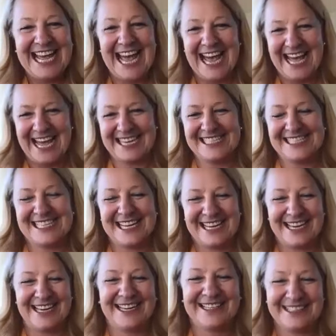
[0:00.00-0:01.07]
And
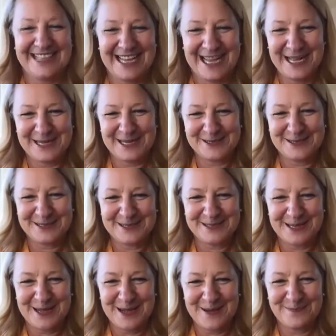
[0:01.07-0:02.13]

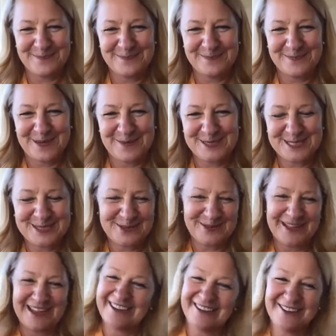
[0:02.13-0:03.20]
I'm just so
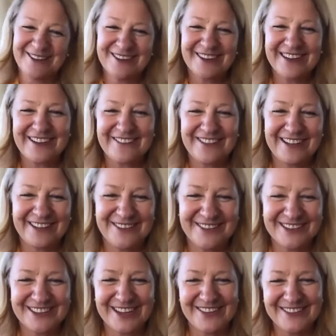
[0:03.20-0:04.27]
glad you're a fellow
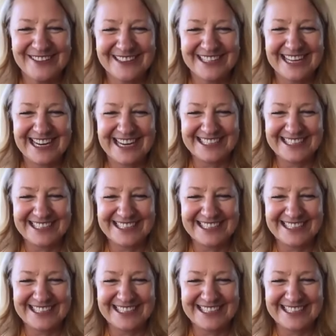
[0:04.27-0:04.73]
North Dakotan. And I